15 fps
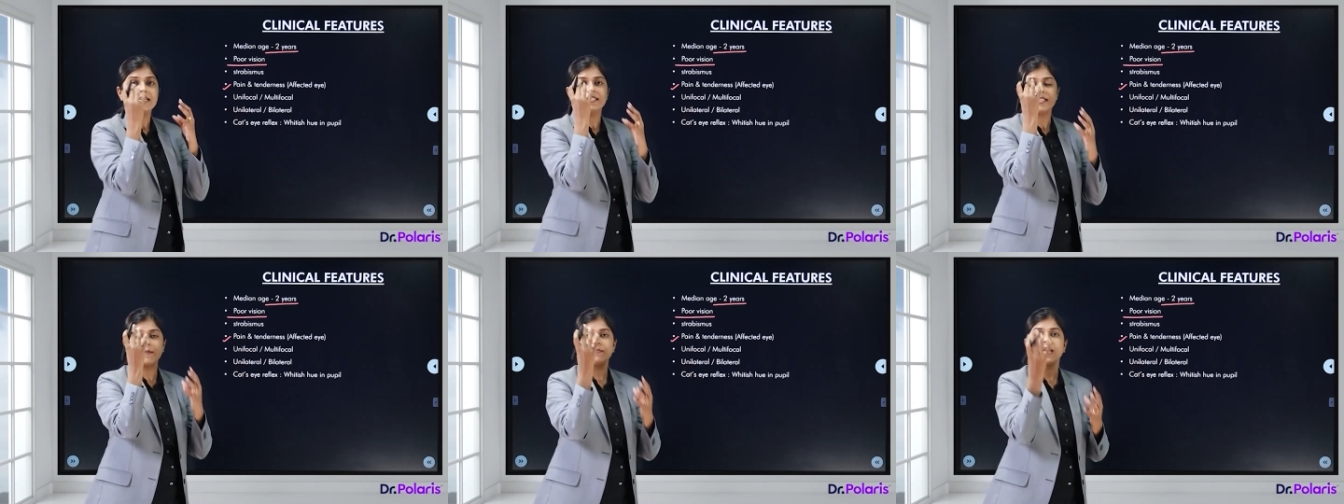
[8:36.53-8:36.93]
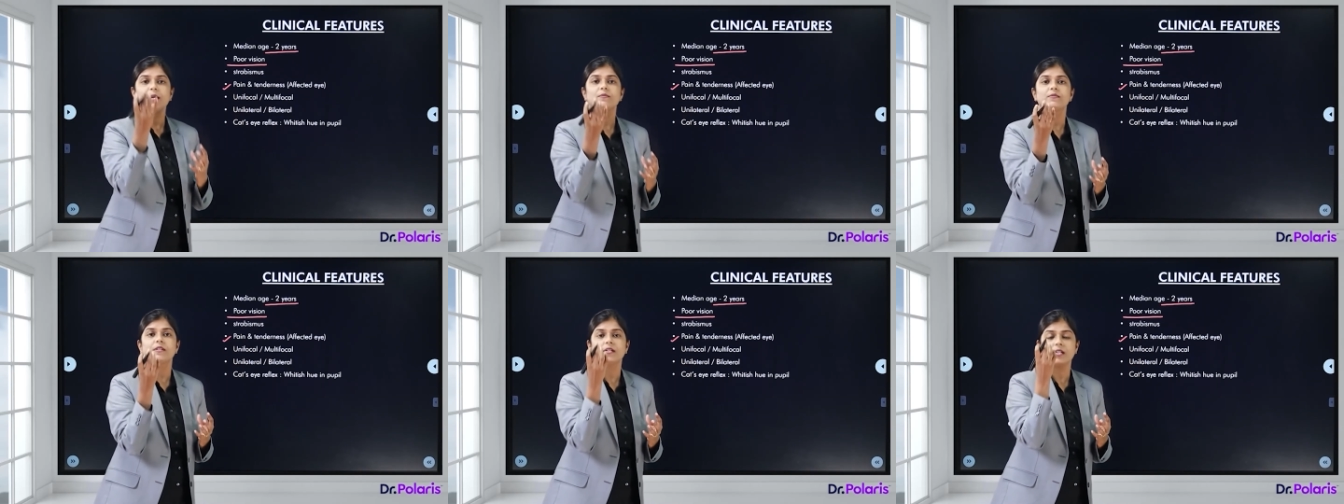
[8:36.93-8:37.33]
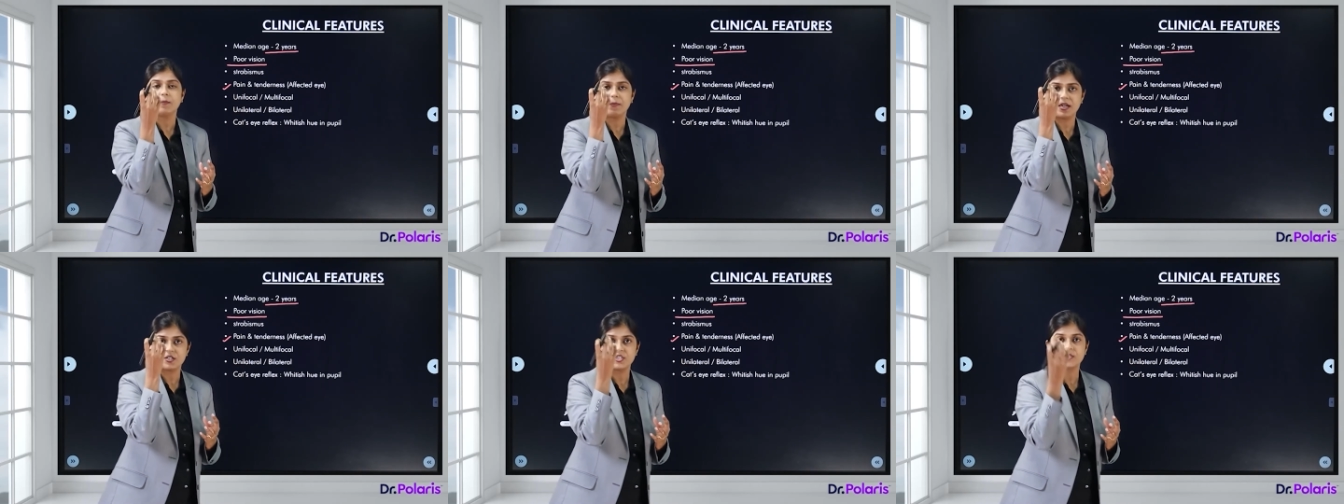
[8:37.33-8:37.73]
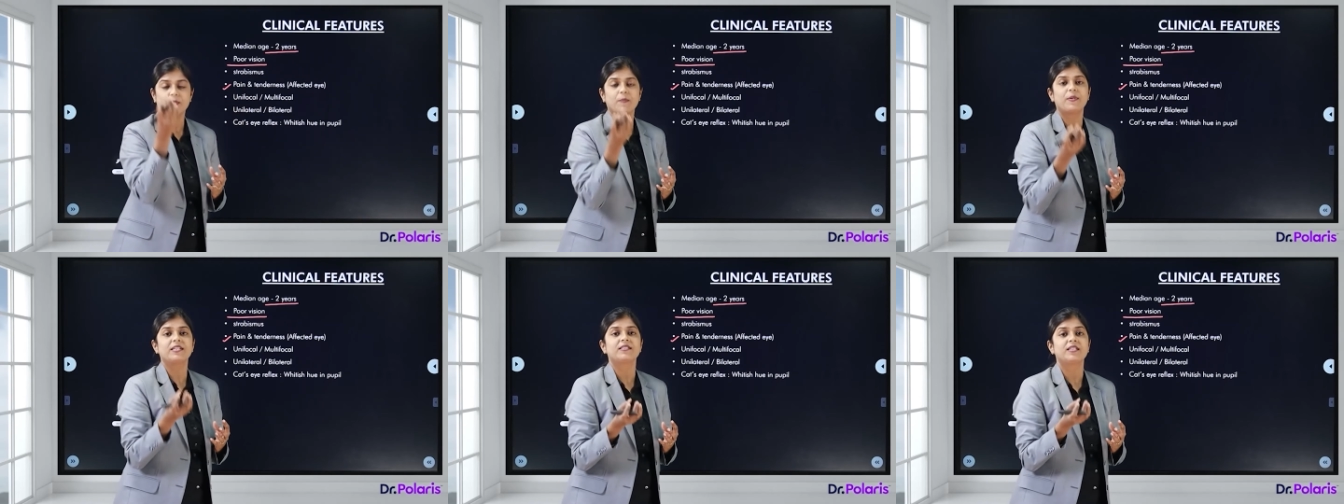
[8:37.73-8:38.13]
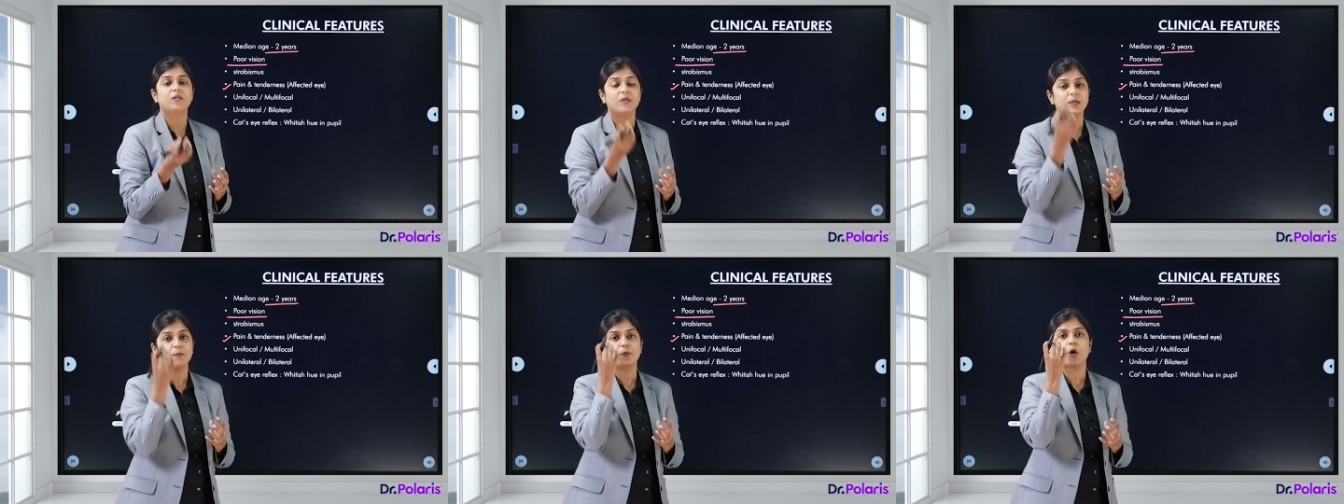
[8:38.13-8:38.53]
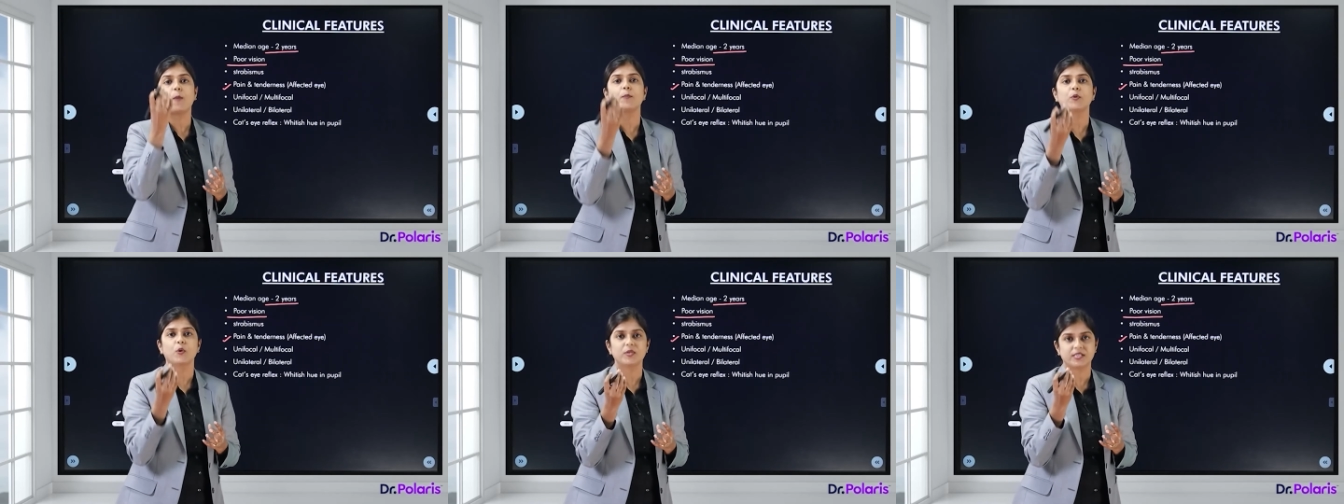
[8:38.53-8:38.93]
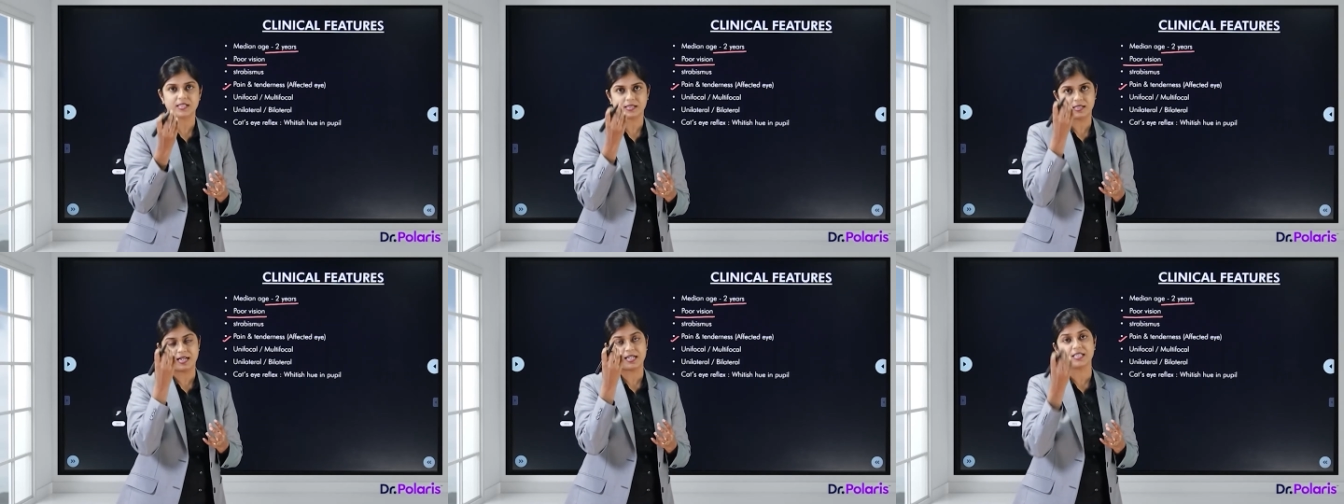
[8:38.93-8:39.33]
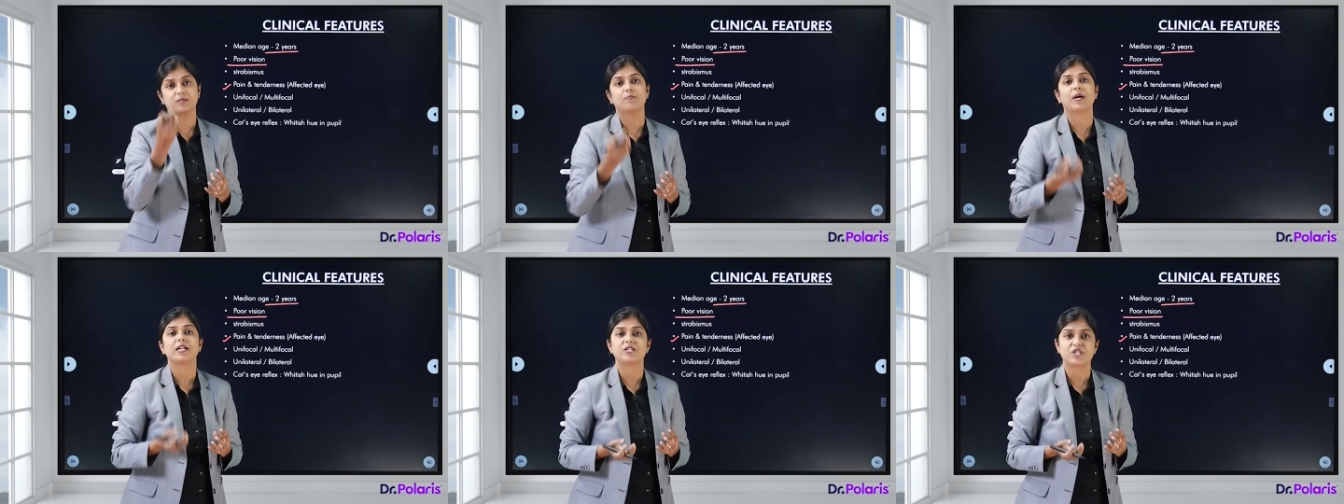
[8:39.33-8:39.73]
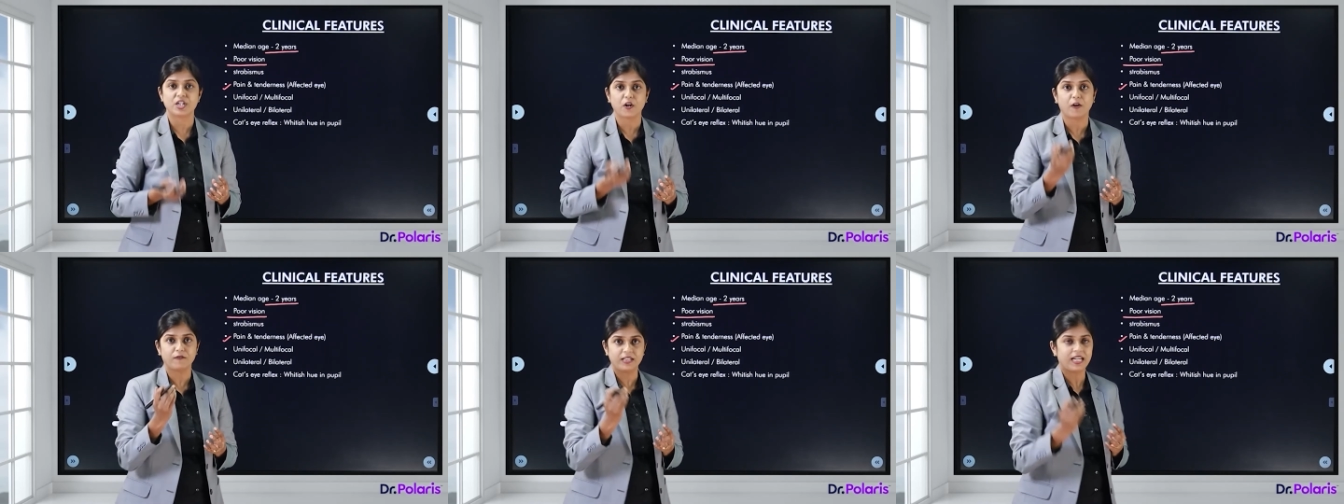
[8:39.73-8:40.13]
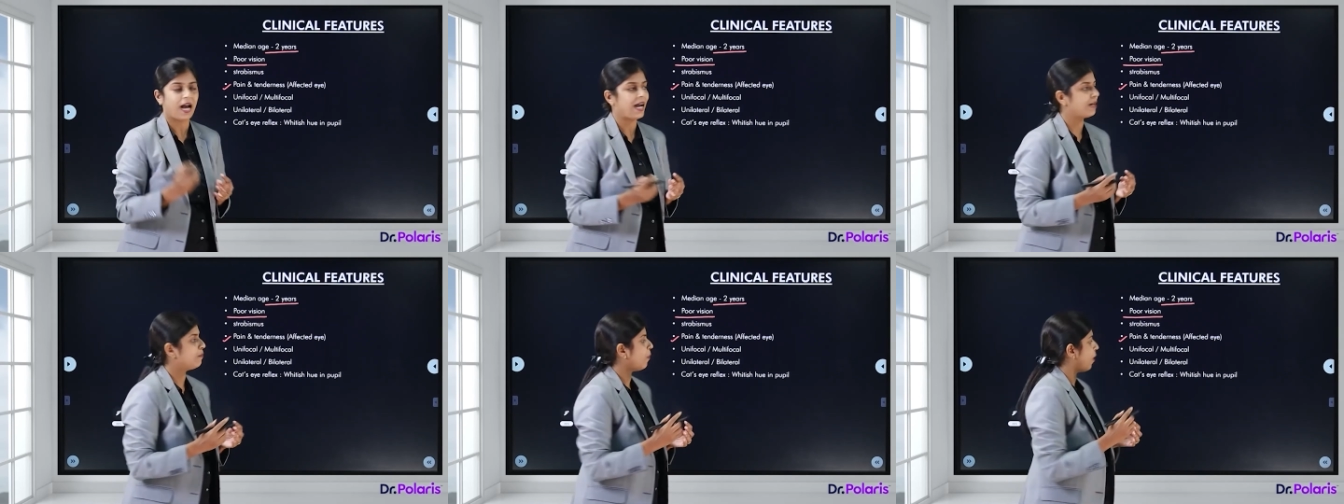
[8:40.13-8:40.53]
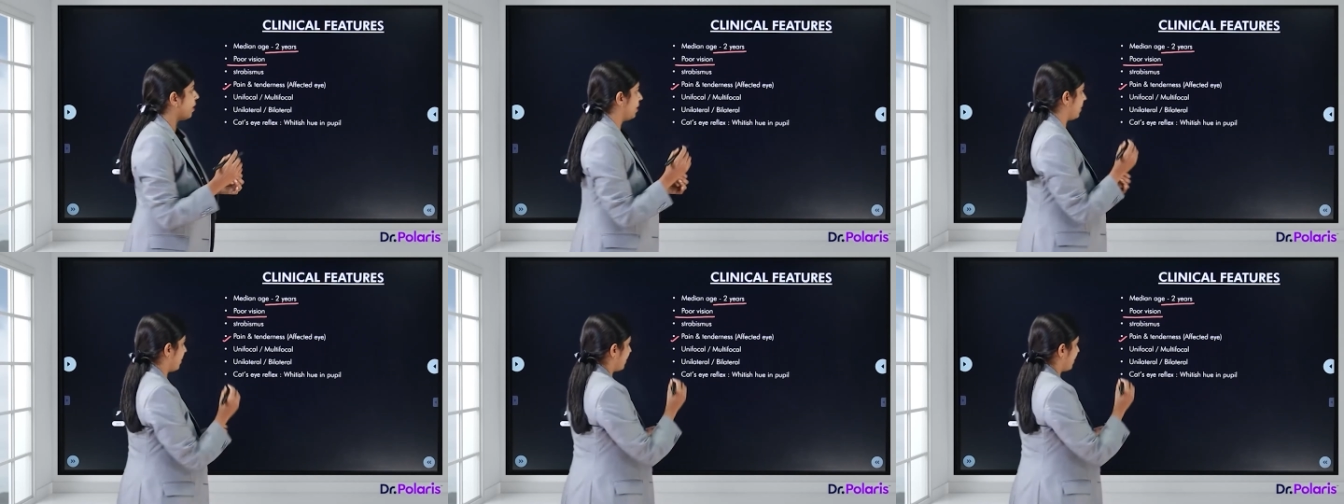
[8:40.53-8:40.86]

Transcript: Sometimes the patients may present with proptosis, that is bulging of the eyeball.